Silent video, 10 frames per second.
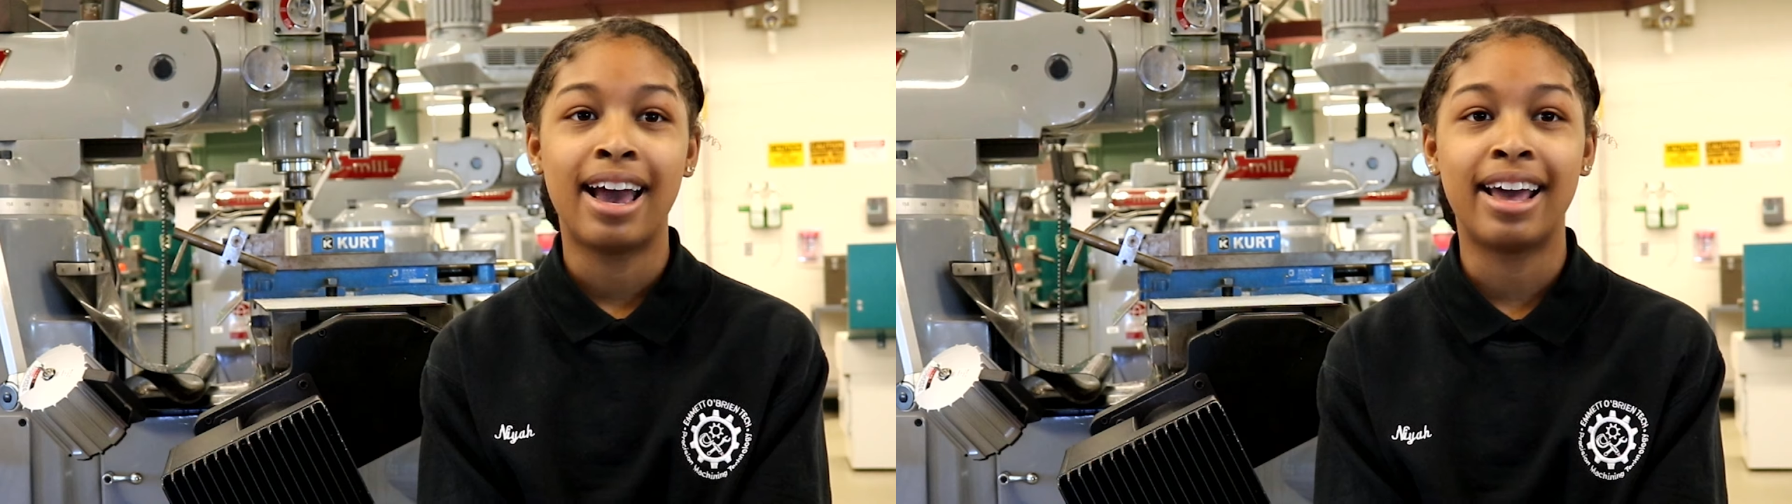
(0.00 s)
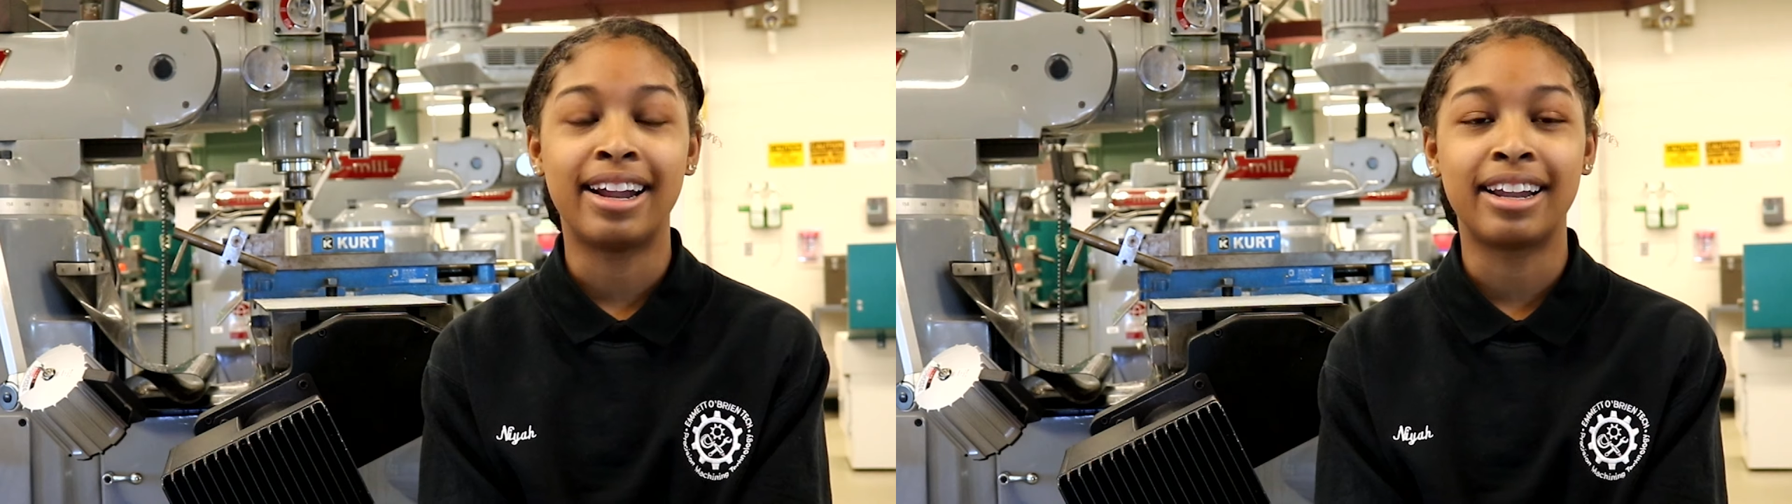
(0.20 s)

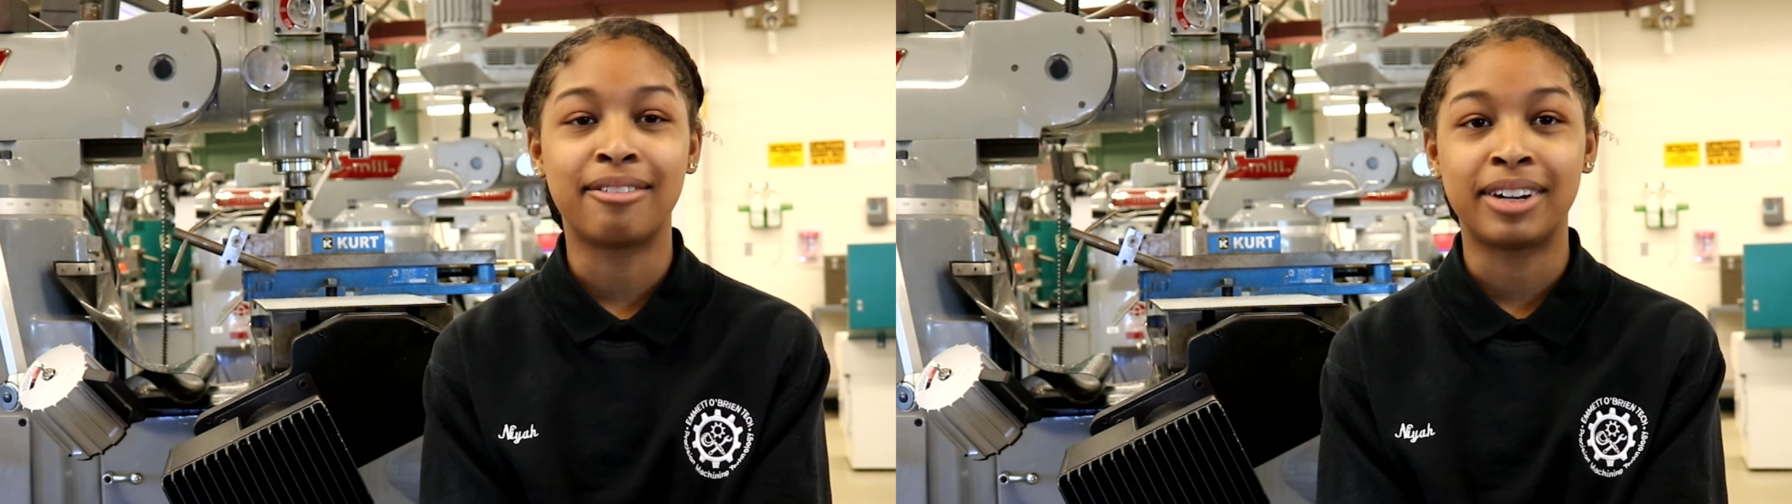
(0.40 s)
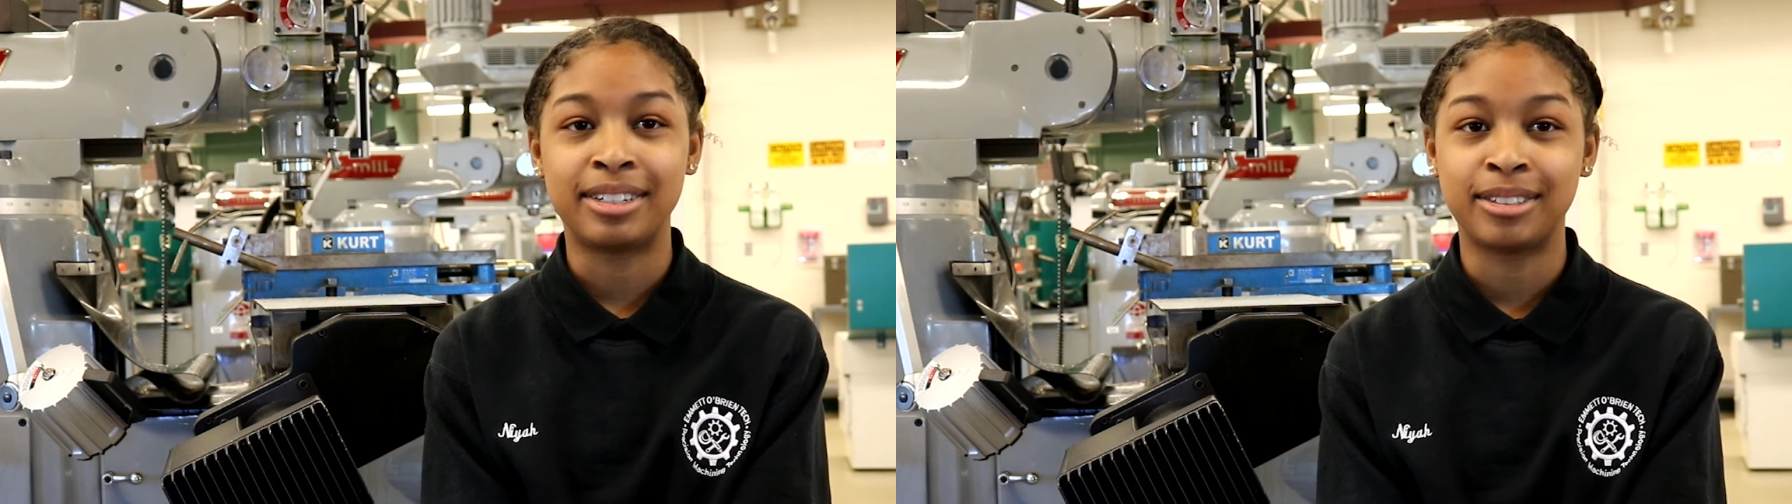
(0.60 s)
And
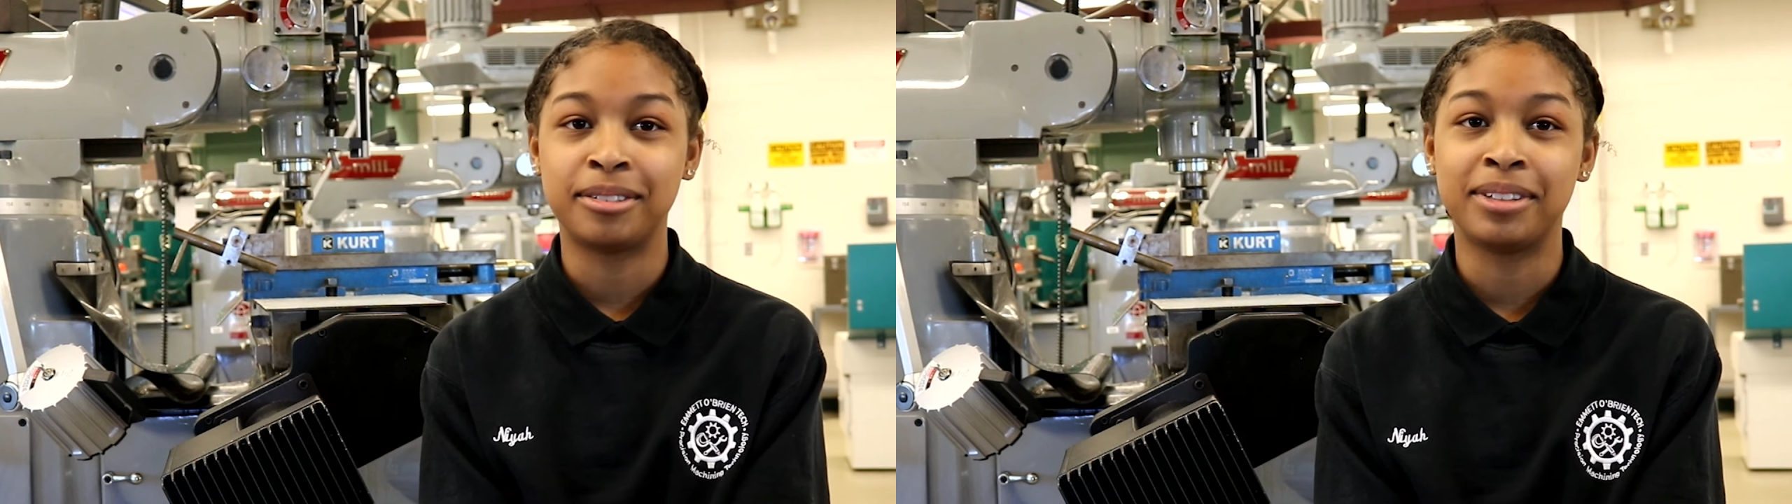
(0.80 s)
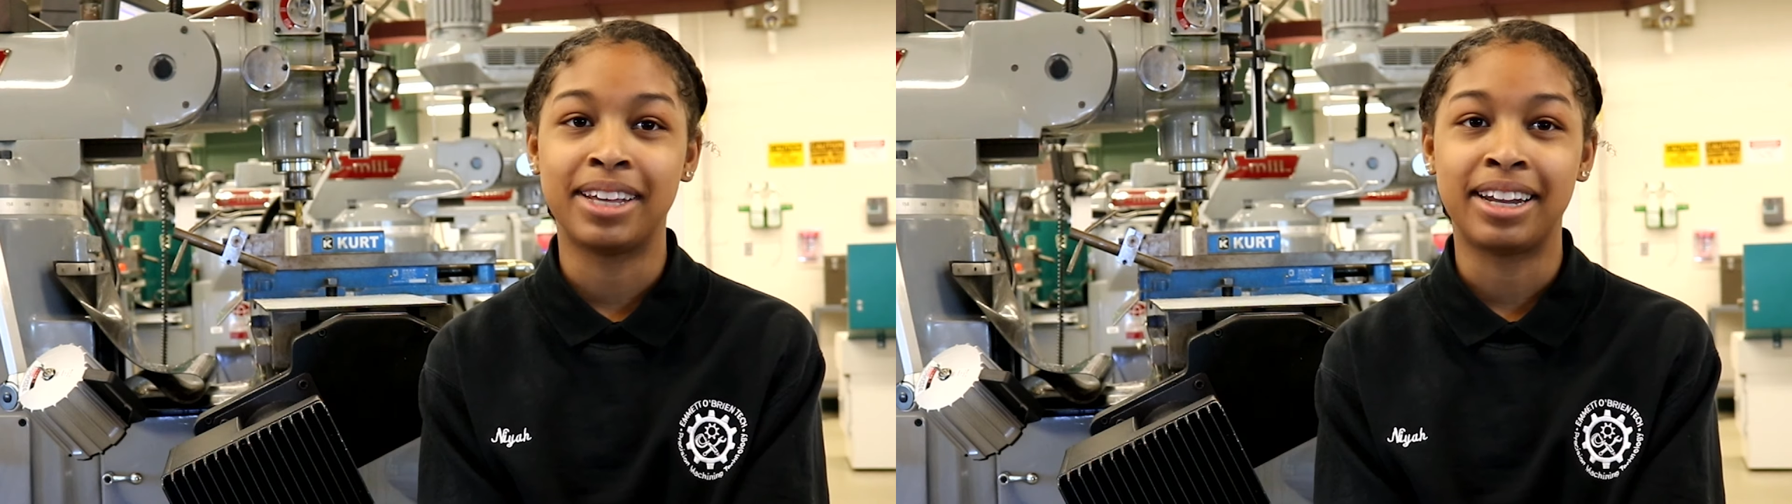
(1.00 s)
if I
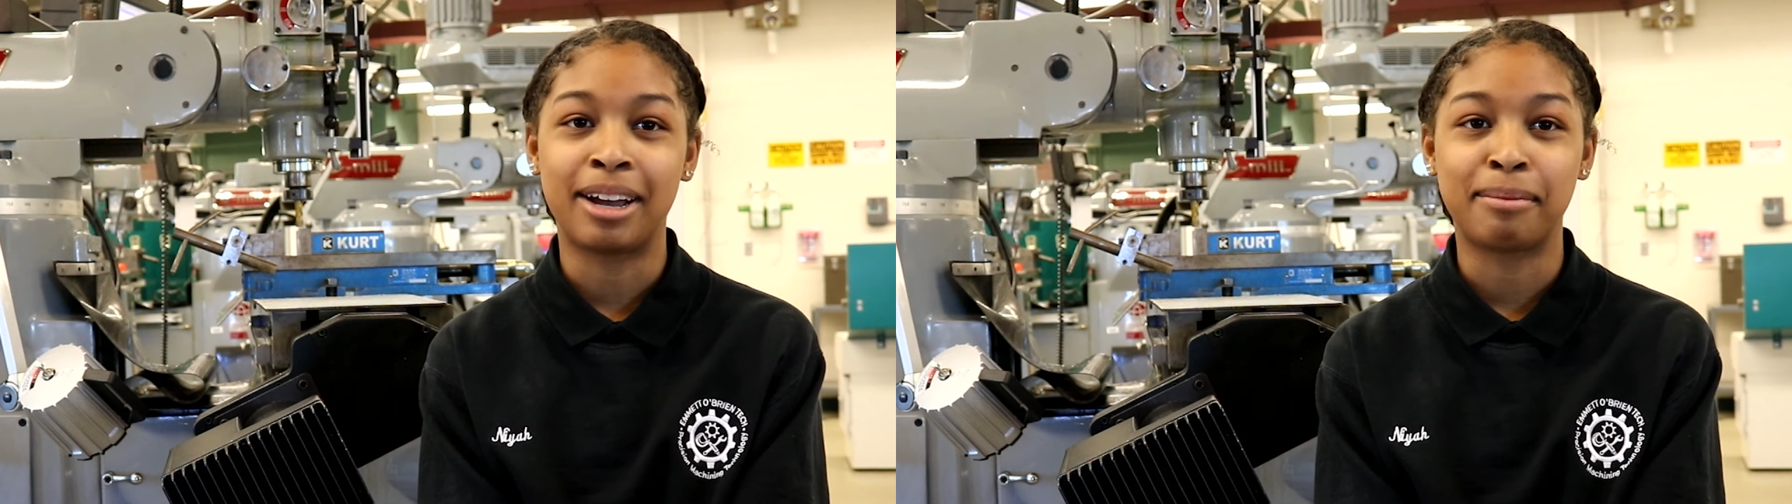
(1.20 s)
do, then